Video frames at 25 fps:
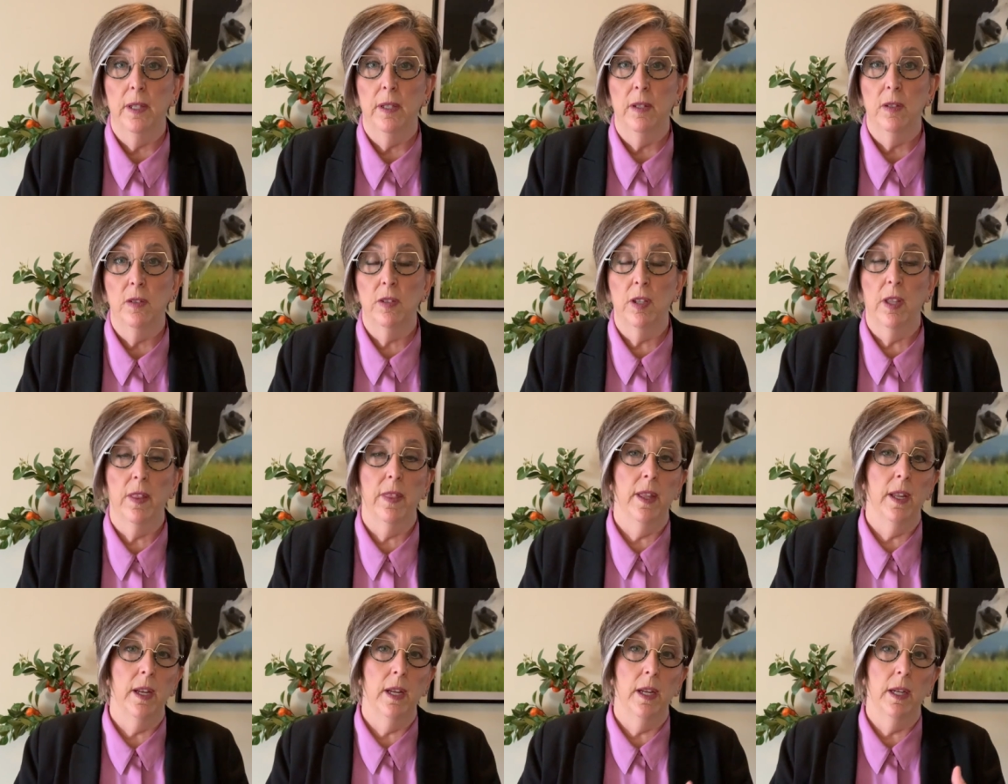So
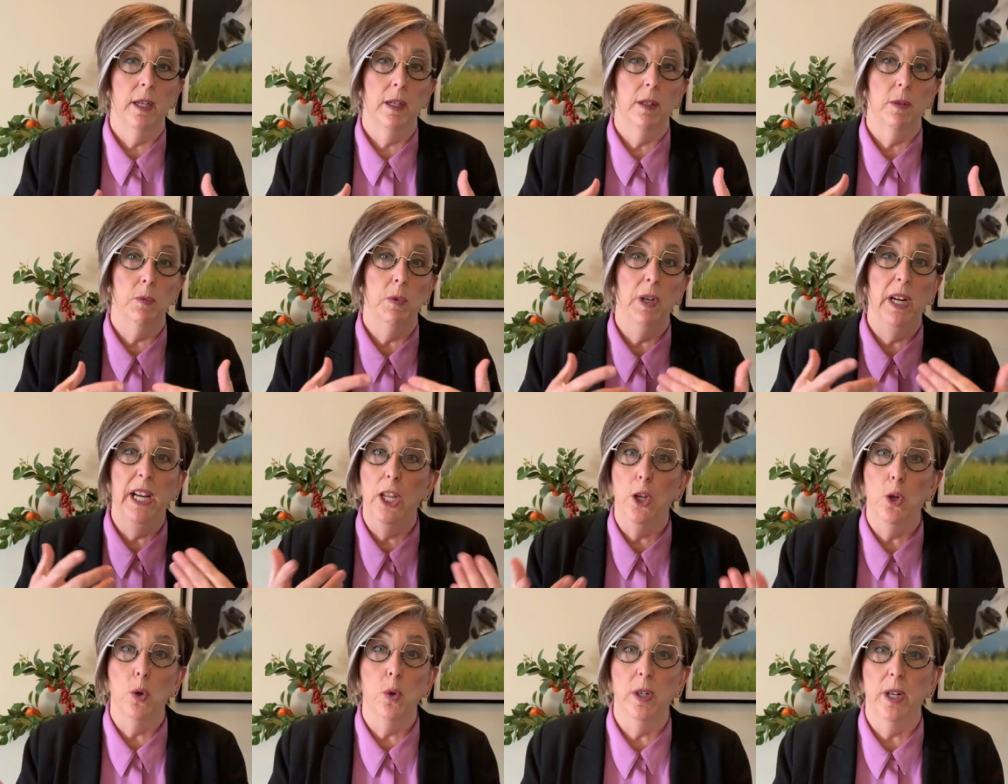they're
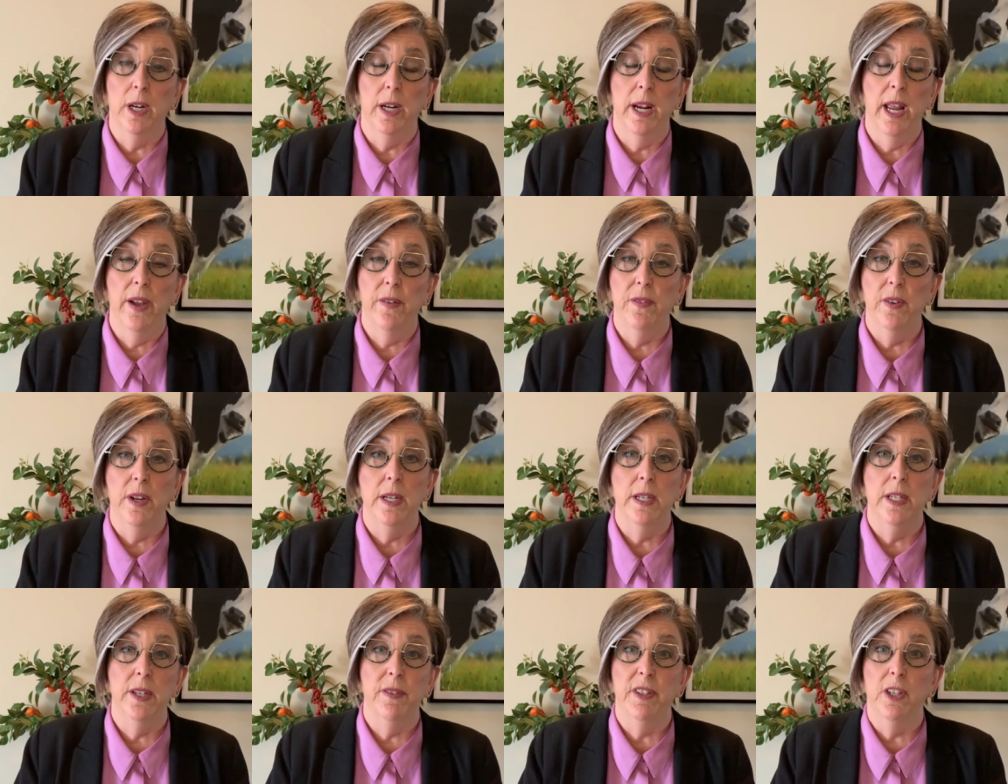really good at
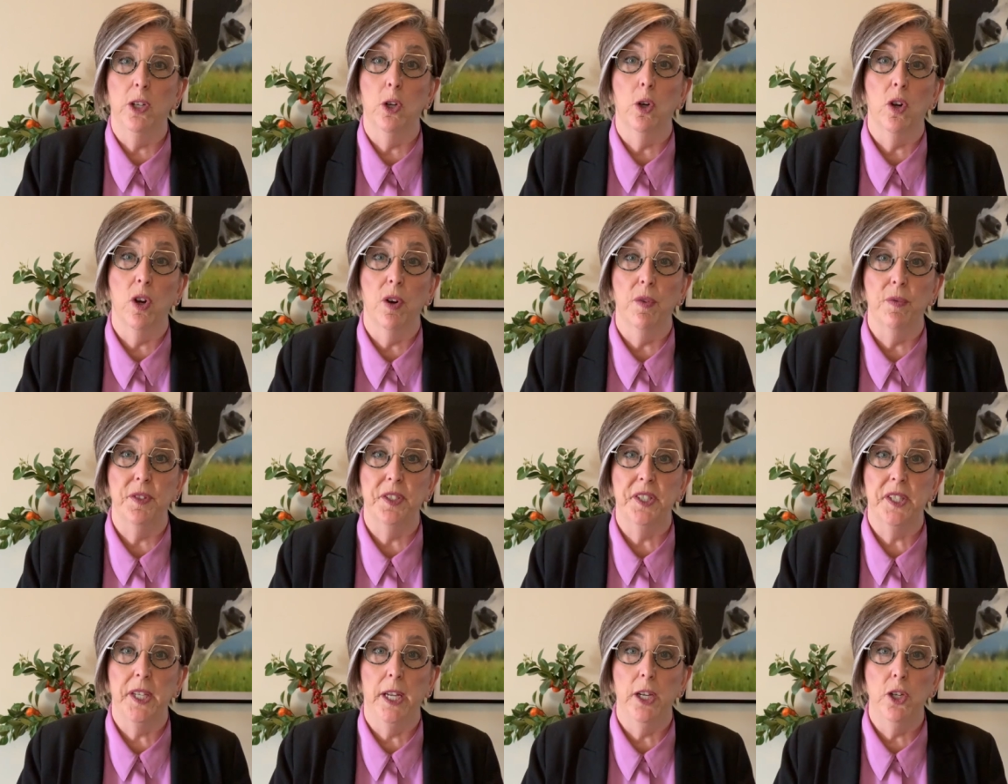having difficult
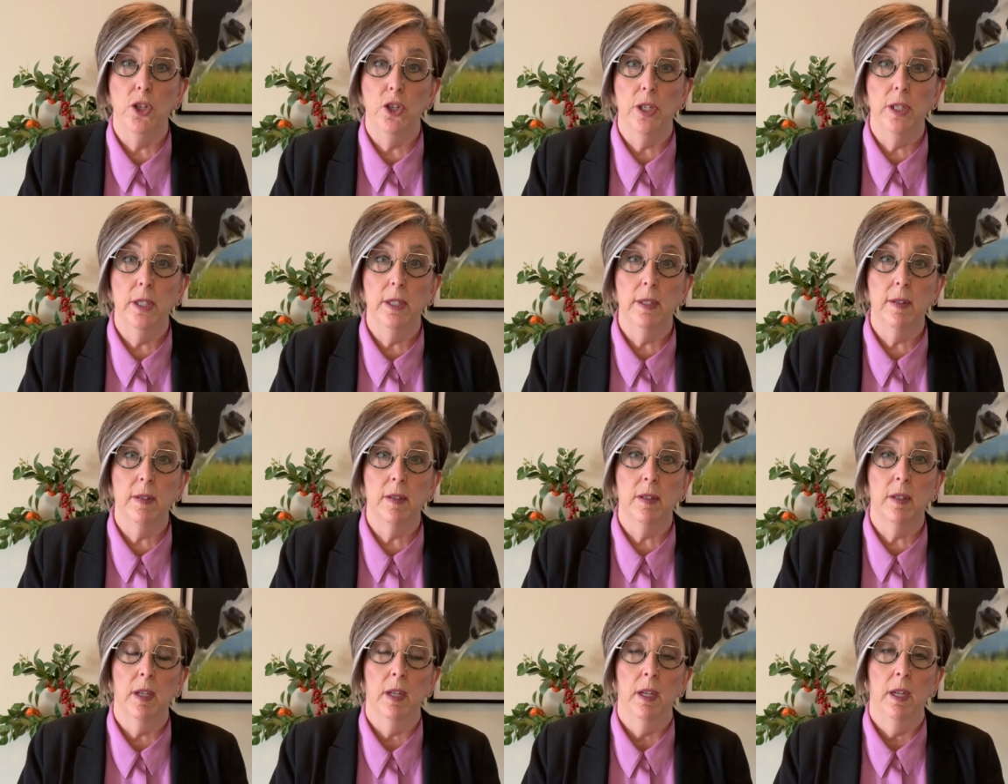
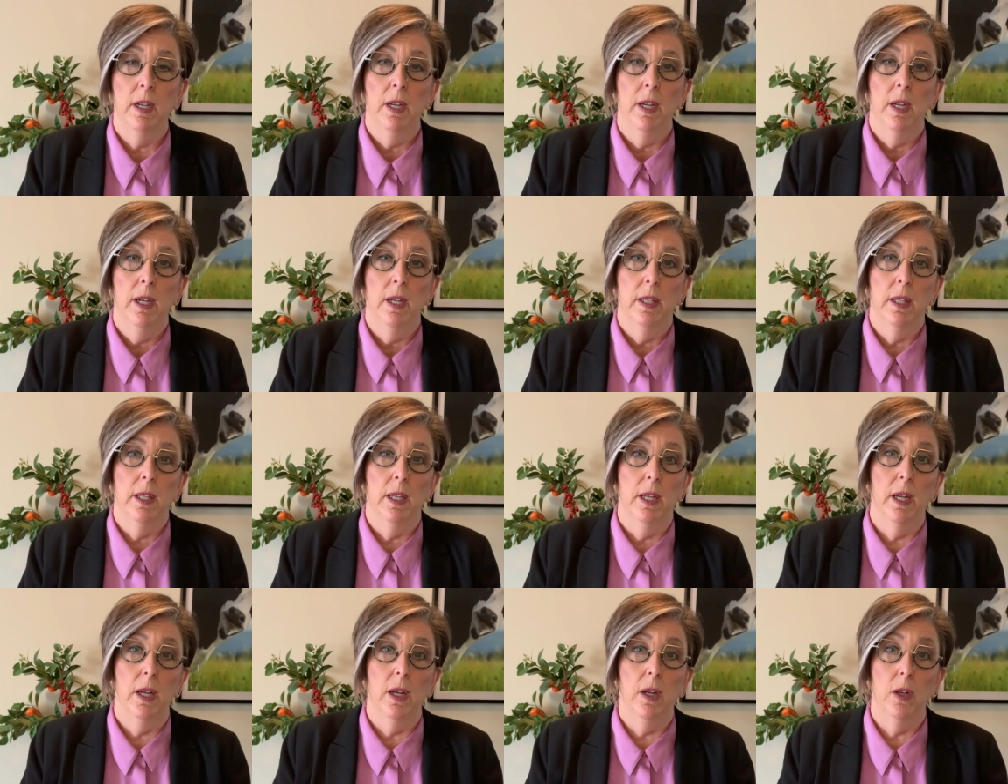conversations.
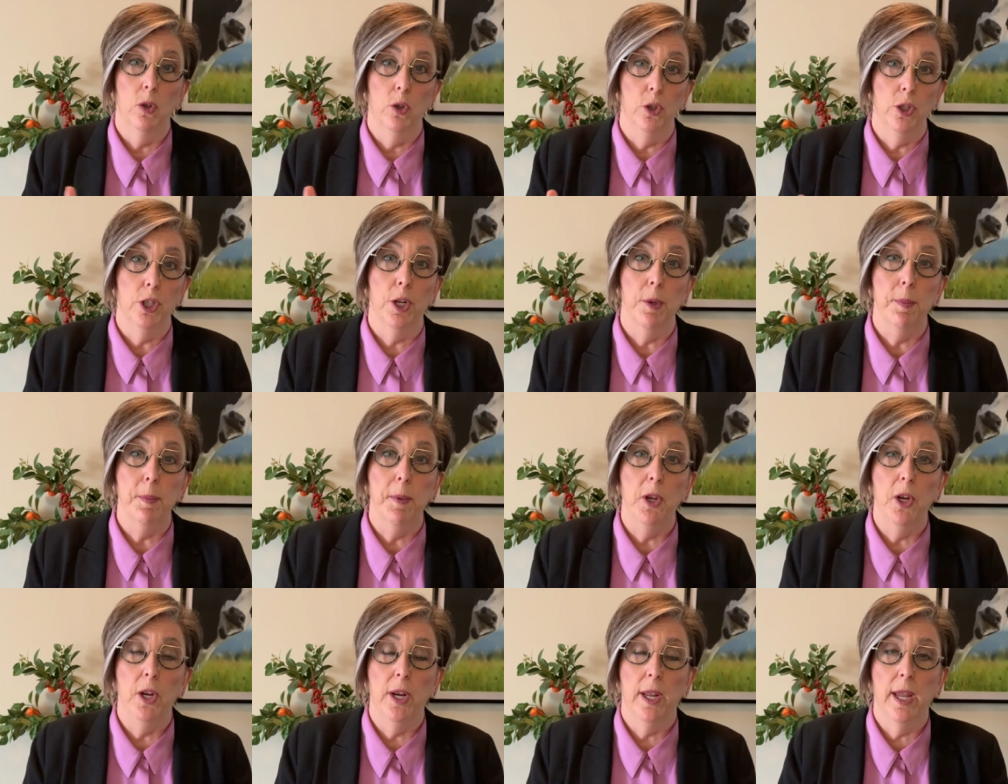They're good
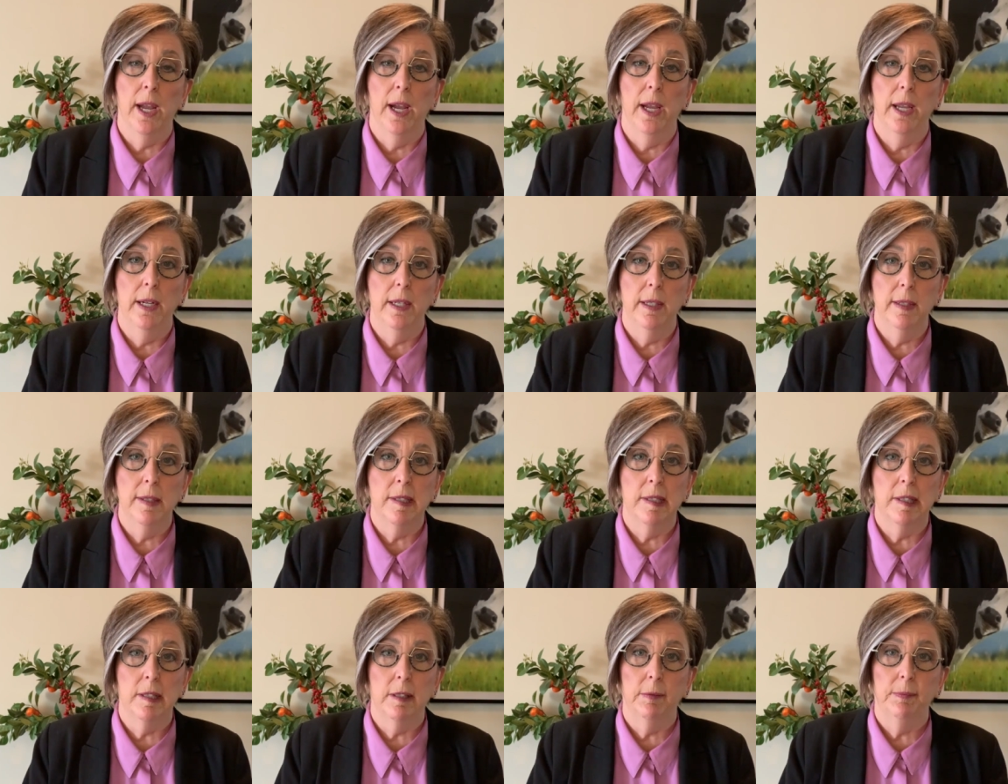
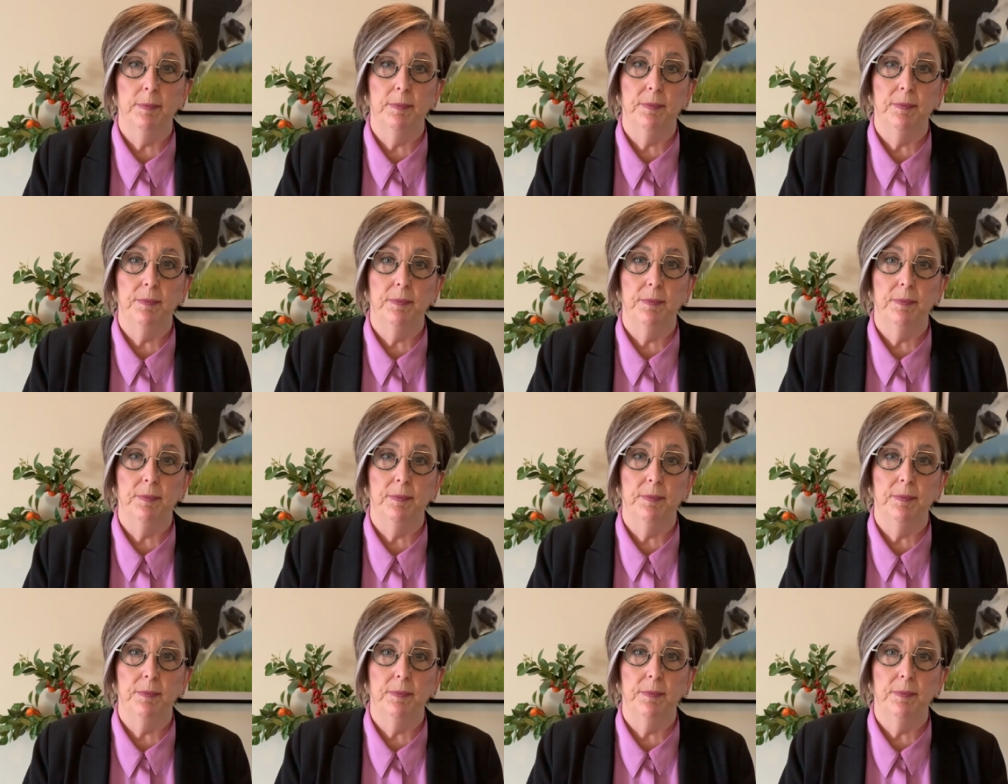communicators.